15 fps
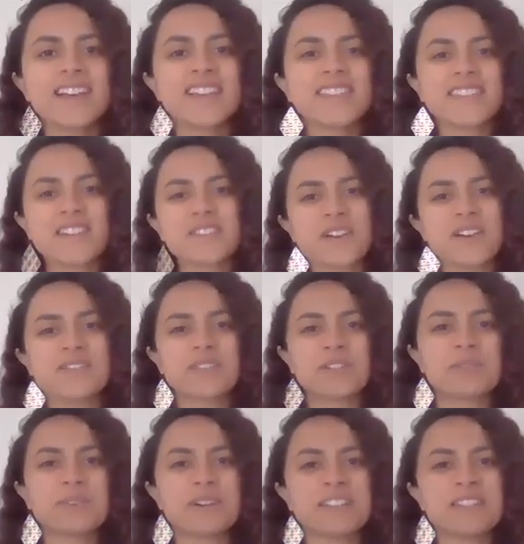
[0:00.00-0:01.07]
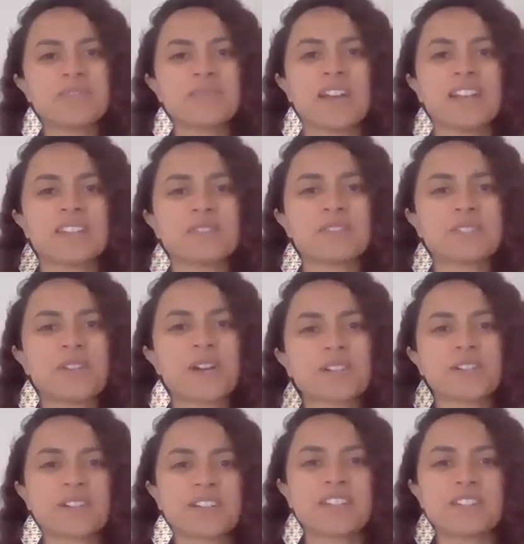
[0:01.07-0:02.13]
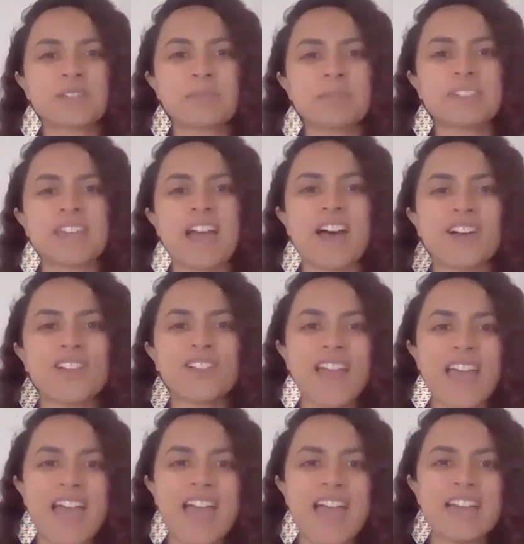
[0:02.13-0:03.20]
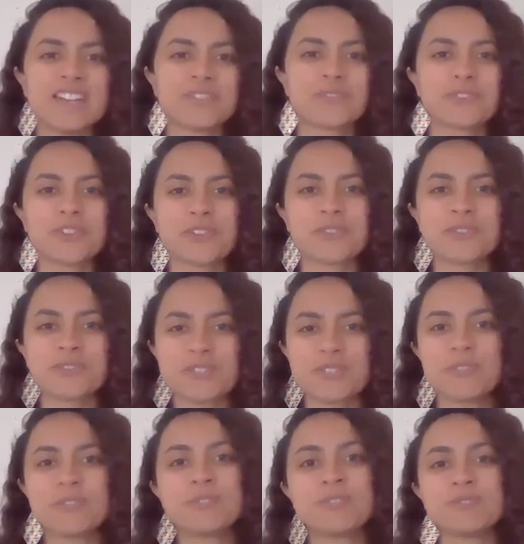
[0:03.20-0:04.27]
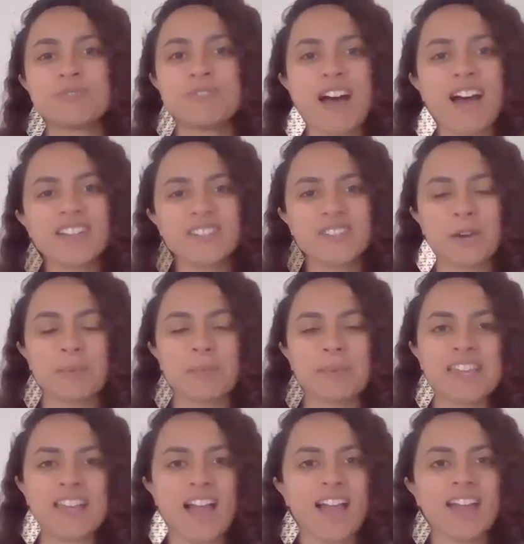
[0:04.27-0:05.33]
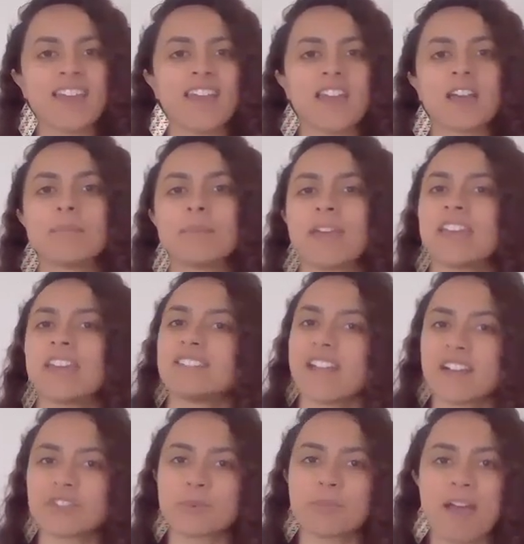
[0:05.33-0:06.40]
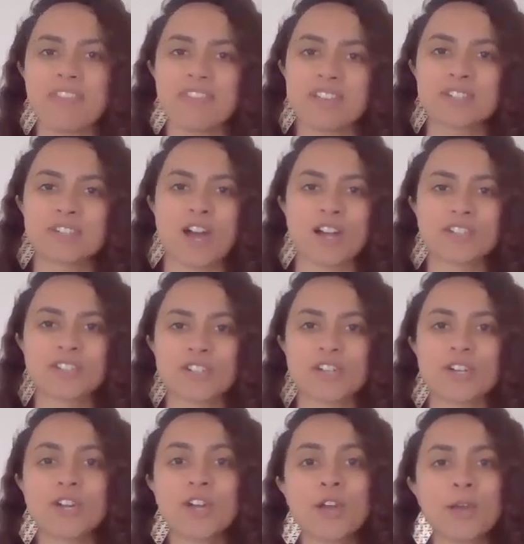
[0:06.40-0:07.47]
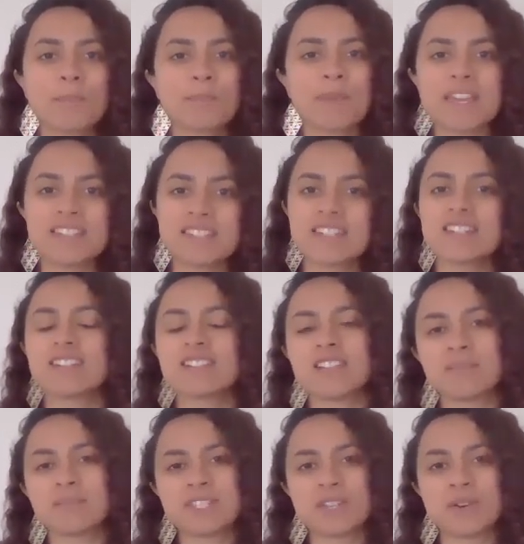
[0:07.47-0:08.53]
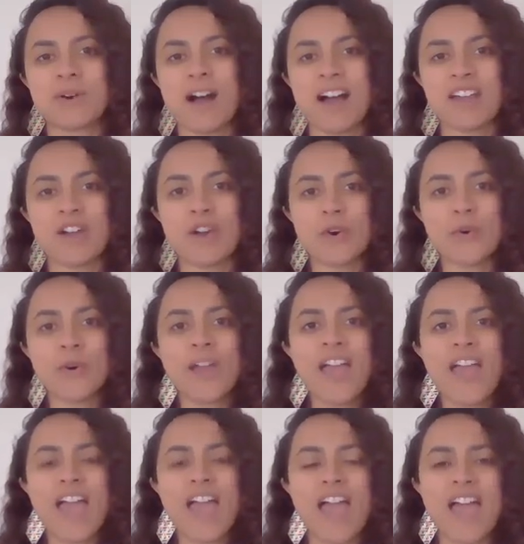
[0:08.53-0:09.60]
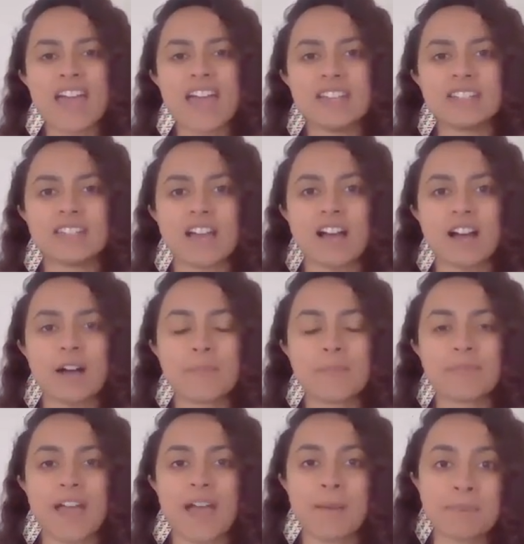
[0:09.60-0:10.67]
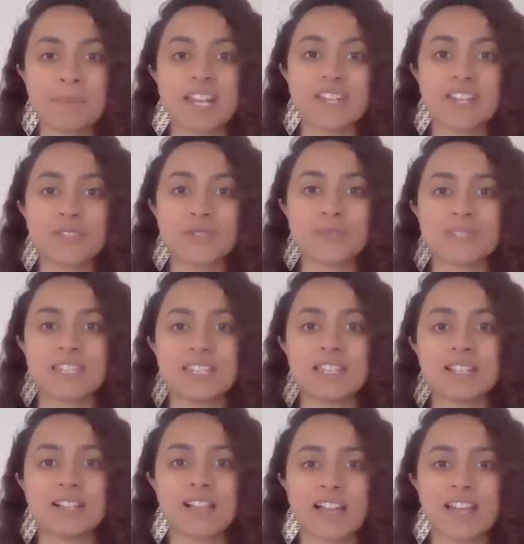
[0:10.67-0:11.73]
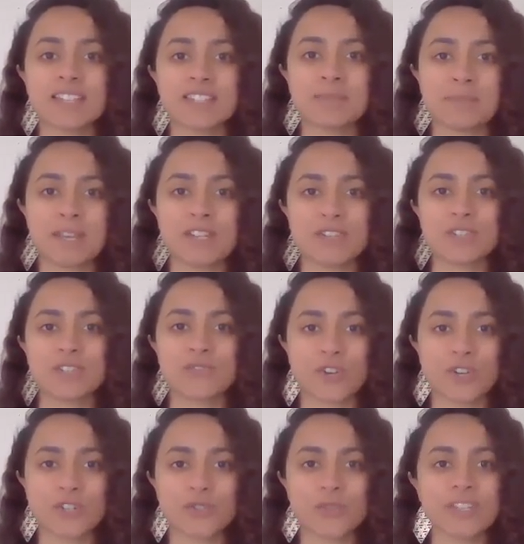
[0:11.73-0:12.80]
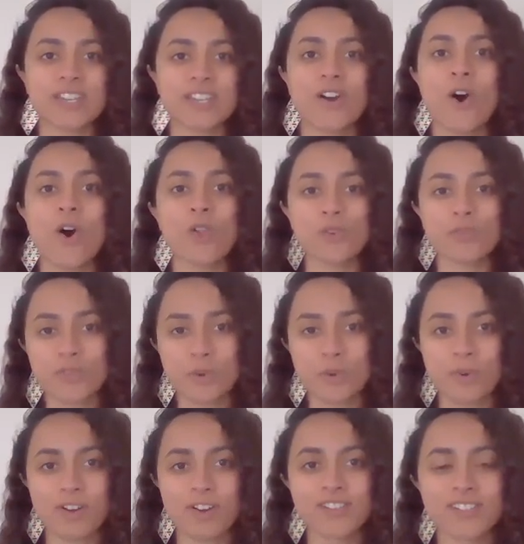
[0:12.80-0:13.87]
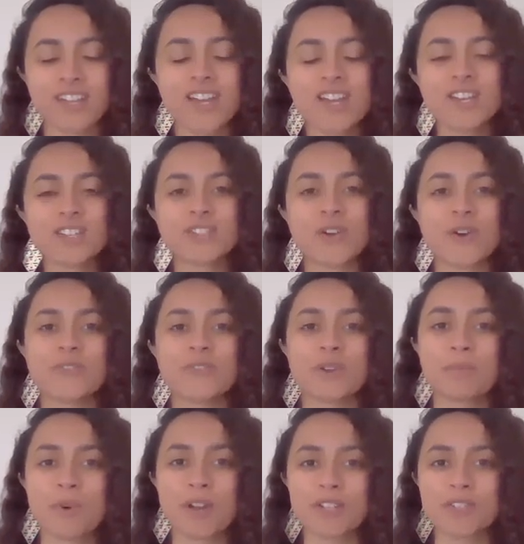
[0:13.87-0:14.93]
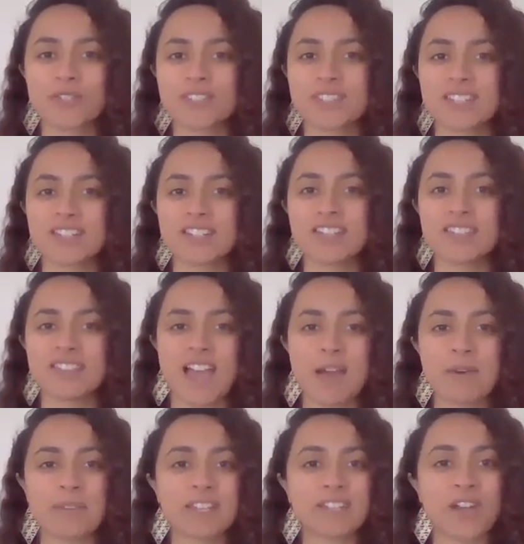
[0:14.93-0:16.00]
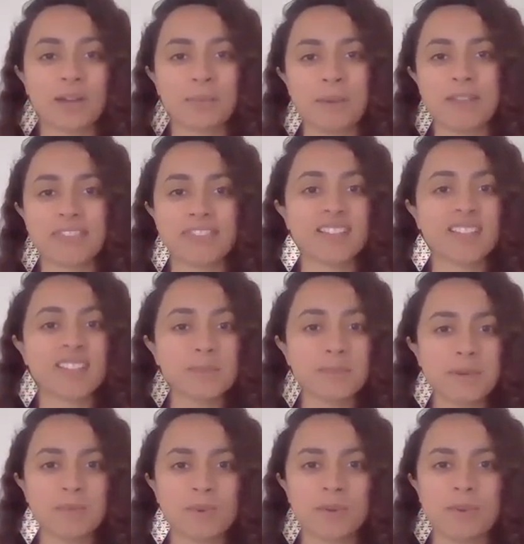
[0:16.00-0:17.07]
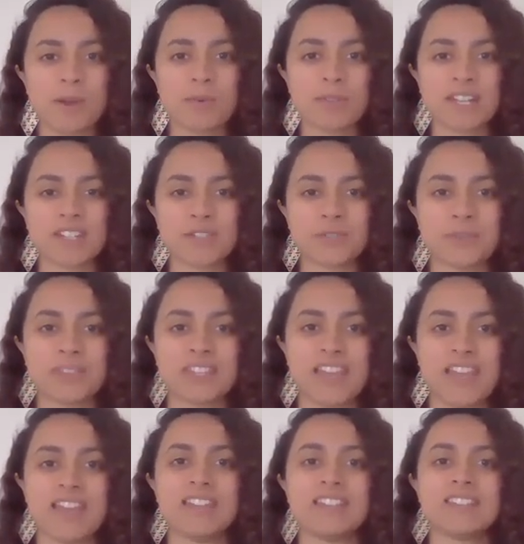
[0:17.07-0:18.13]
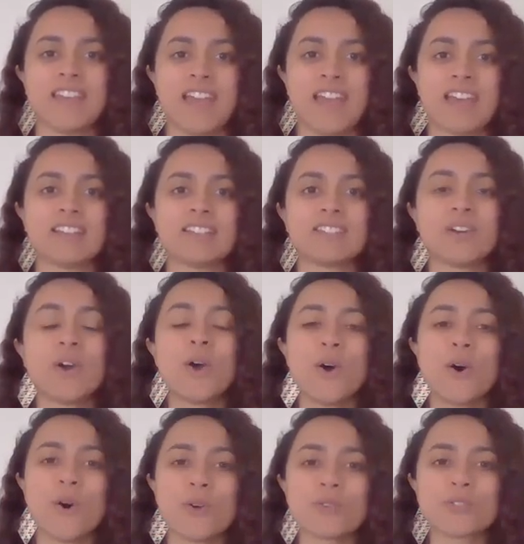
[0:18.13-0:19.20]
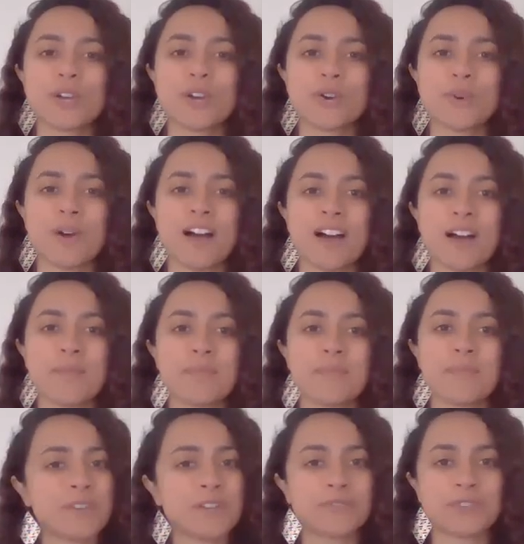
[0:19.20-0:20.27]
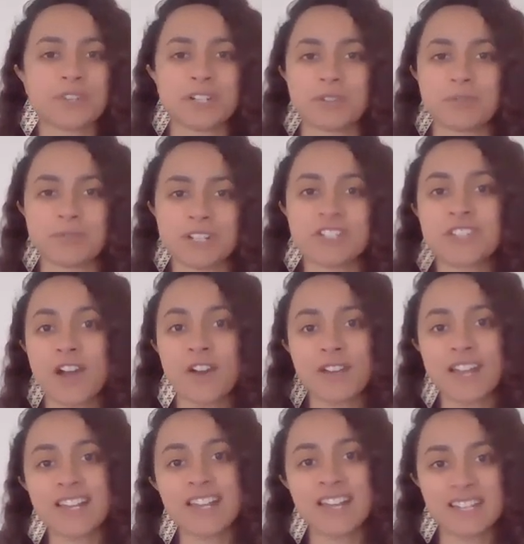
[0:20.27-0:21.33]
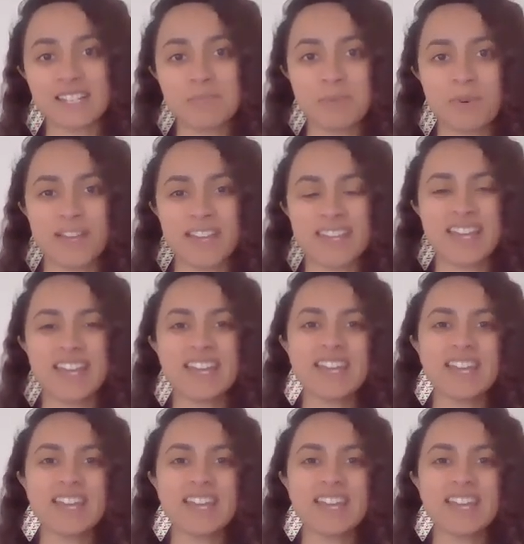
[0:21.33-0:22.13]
Hello, everyone. My name is Dr. Hanisha Patel, and for those of you who do not know me, I am a naturopathic doctor based in Columbus, Ohio, but I do see clients and patients virtually all over the world. So if you're more interested in that, we could talk about a little bit more about what I do at the end, and also feel free to reach out at any point.